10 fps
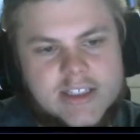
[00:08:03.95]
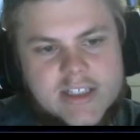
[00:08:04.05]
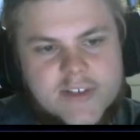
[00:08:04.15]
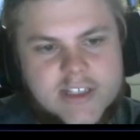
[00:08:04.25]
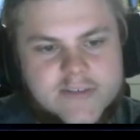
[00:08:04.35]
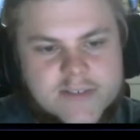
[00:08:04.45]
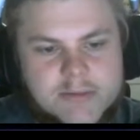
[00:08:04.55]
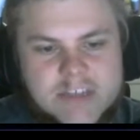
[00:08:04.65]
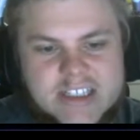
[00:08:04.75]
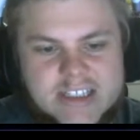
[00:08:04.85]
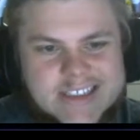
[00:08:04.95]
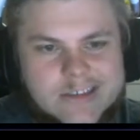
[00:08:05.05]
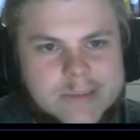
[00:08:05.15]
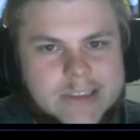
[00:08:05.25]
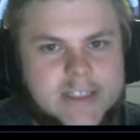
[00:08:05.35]
defensive team a
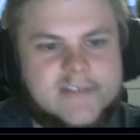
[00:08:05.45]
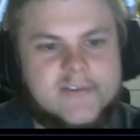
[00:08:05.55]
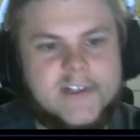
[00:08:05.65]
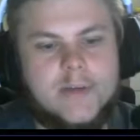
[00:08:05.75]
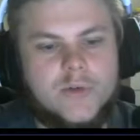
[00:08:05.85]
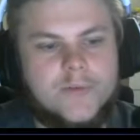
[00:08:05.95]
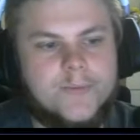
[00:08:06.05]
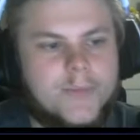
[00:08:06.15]
little bit less viable.